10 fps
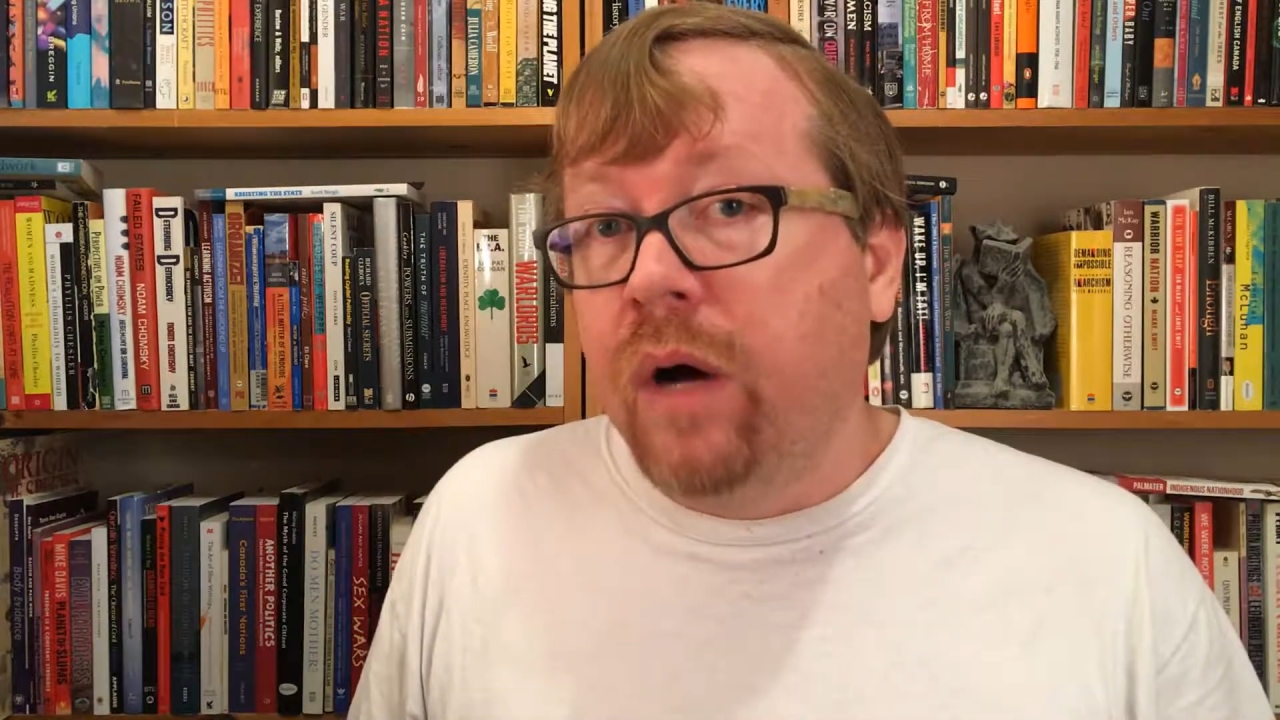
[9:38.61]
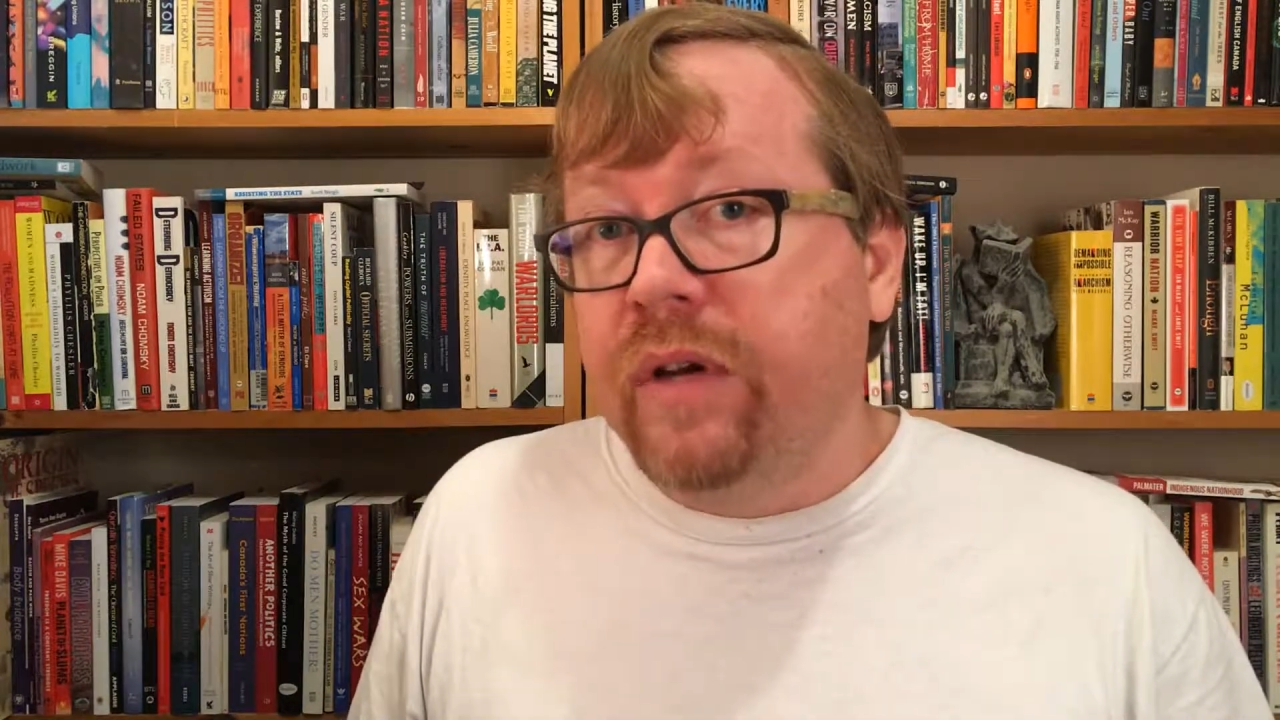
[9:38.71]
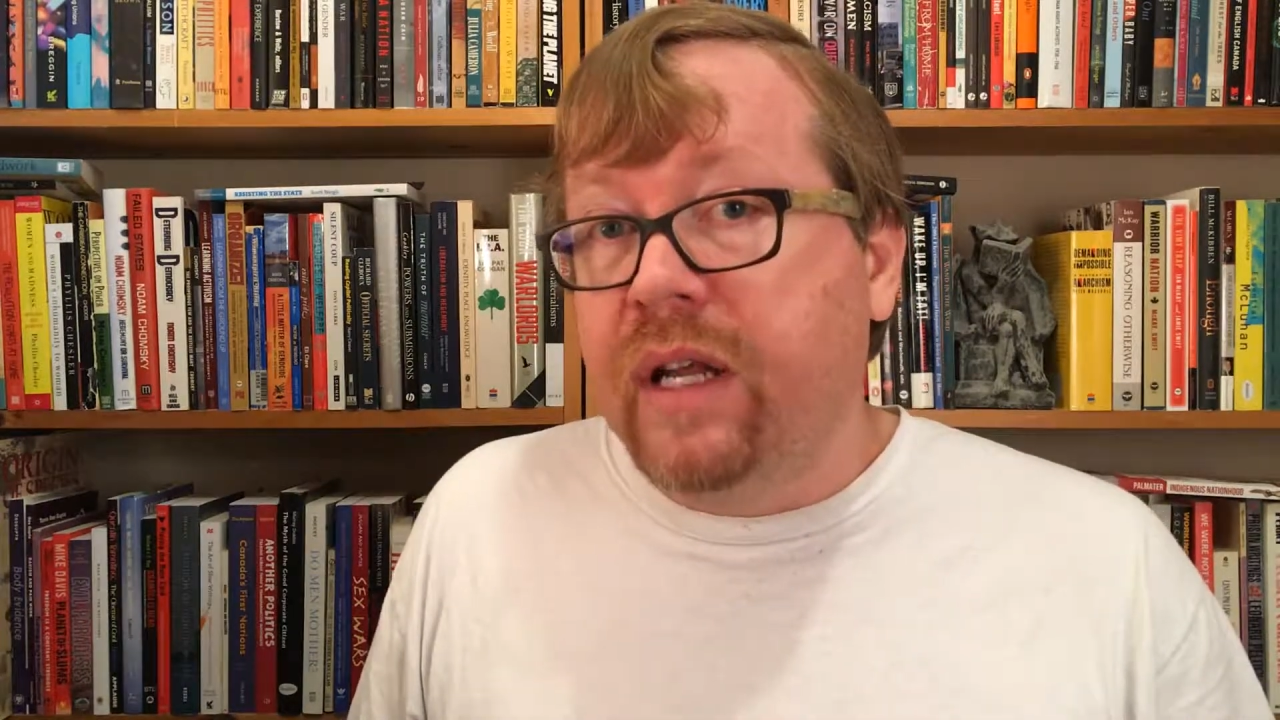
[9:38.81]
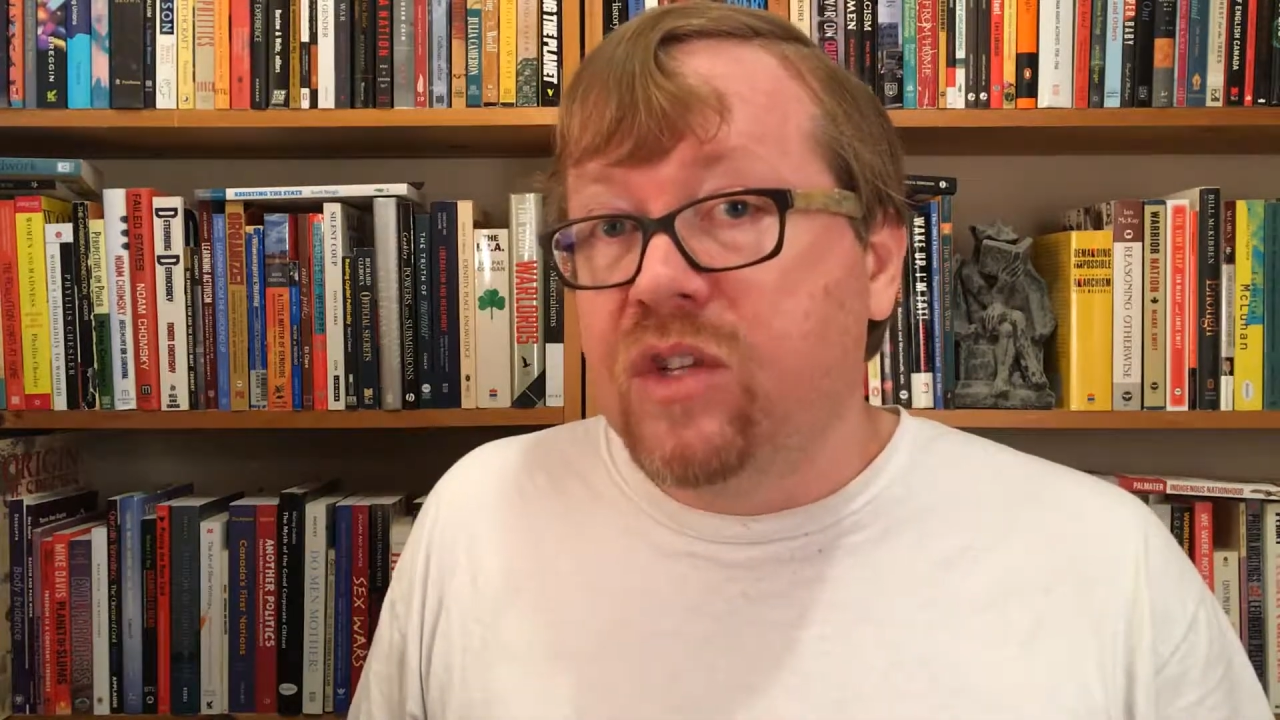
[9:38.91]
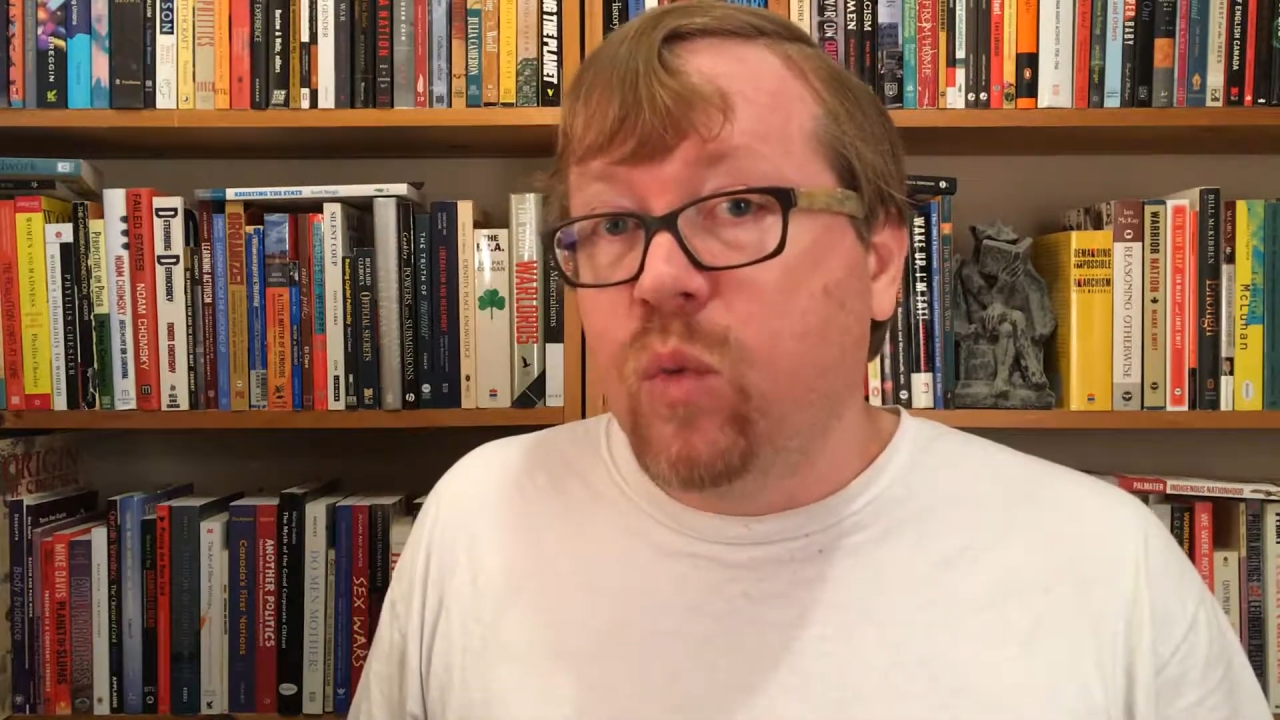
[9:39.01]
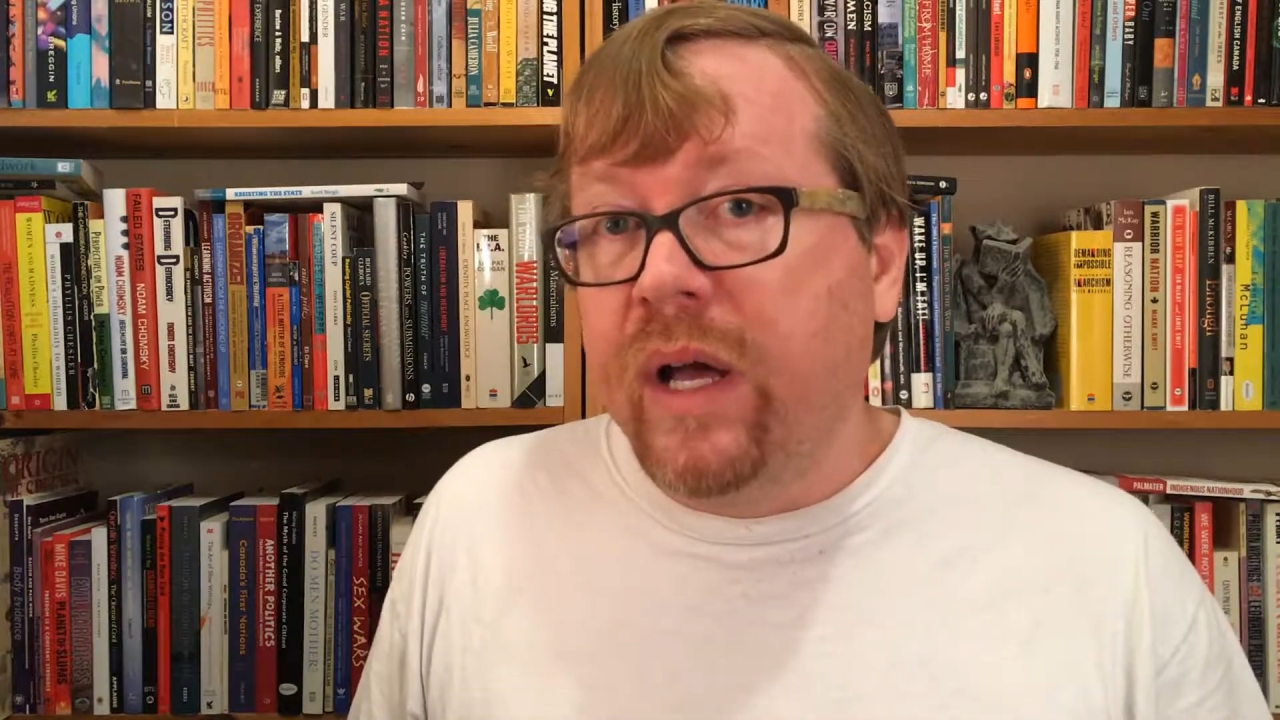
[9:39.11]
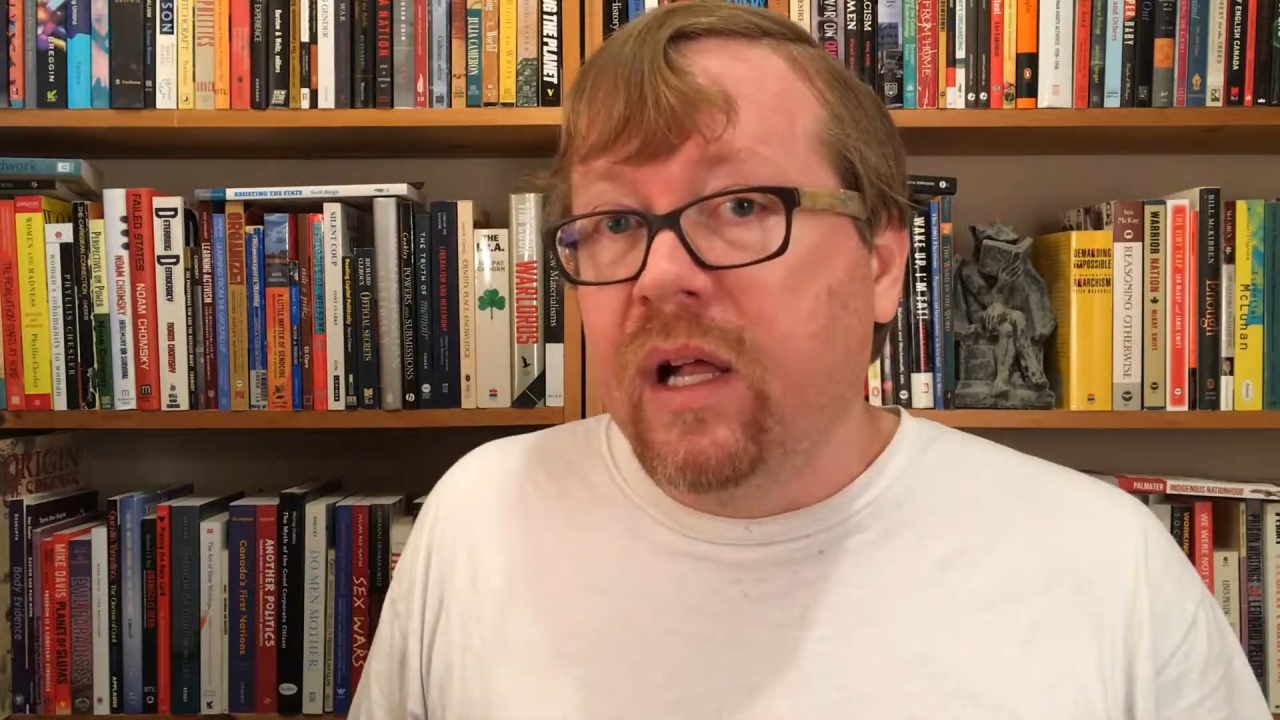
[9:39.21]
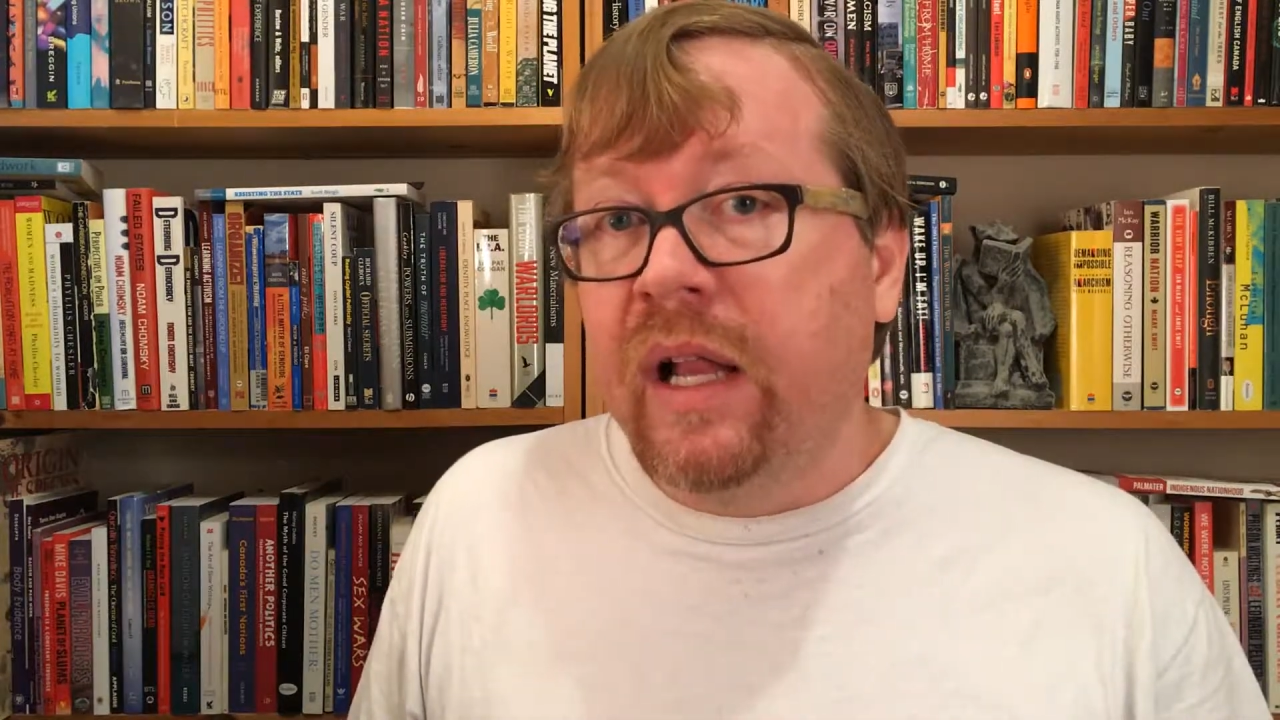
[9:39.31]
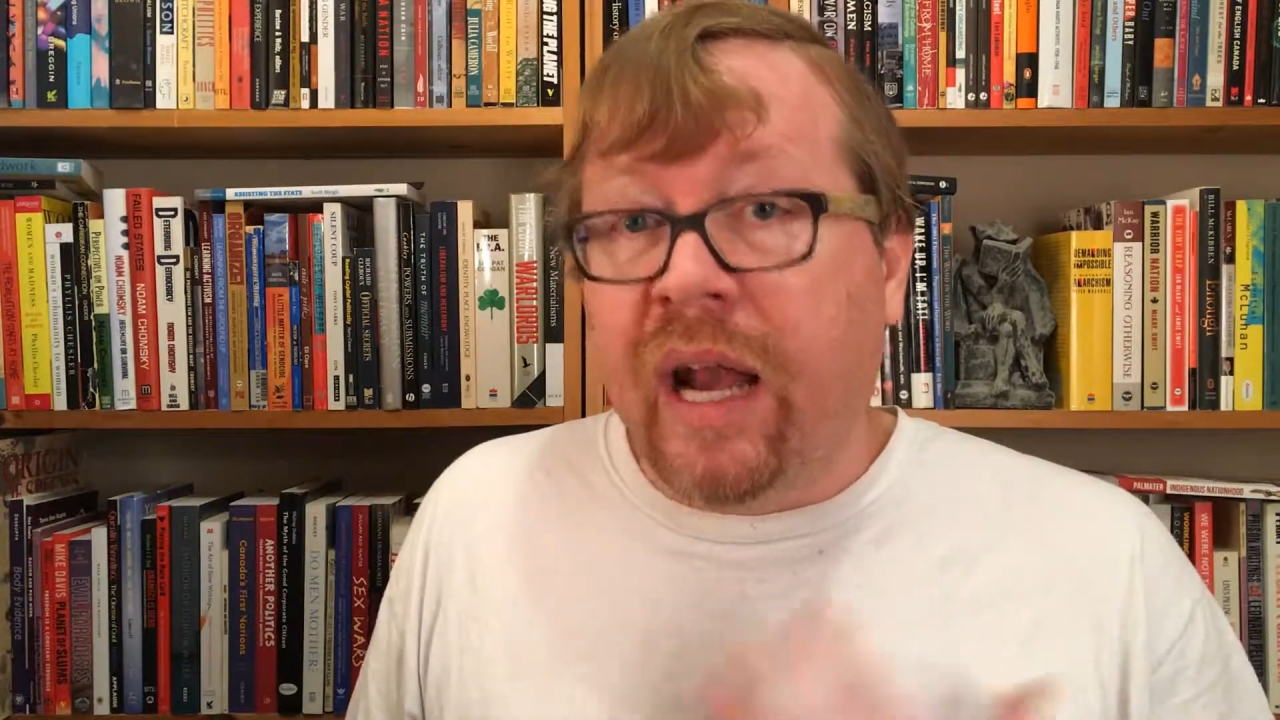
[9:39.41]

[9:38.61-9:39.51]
of it as well,